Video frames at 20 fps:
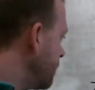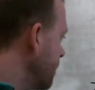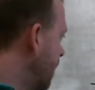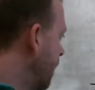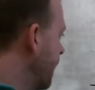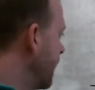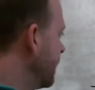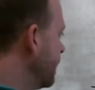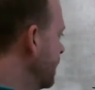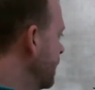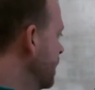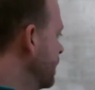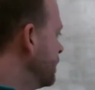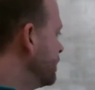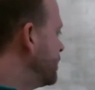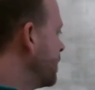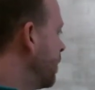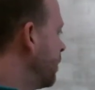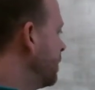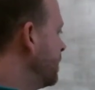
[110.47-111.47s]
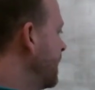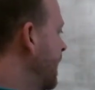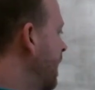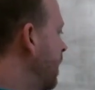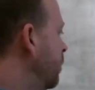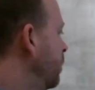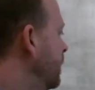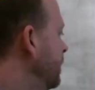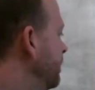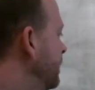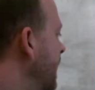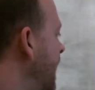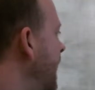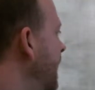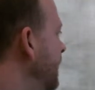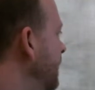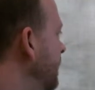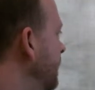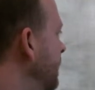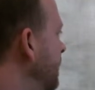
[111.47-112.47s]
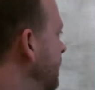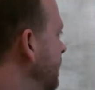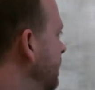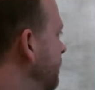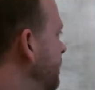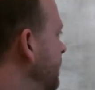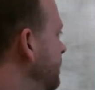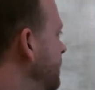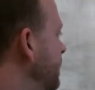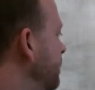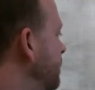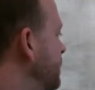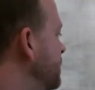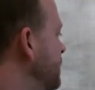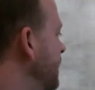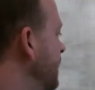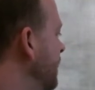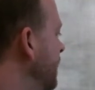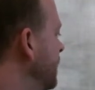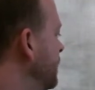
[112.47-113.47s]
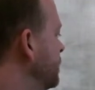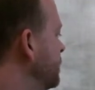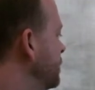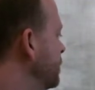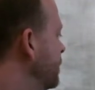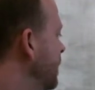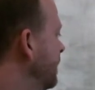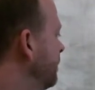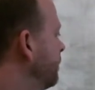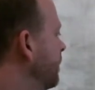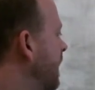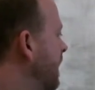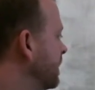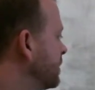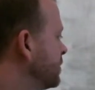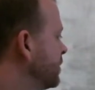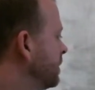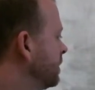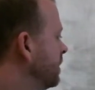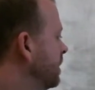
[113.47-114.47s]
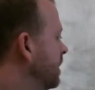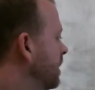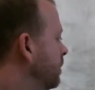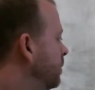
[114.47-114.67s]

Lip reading: All right, so now we've got 15% into a fraction.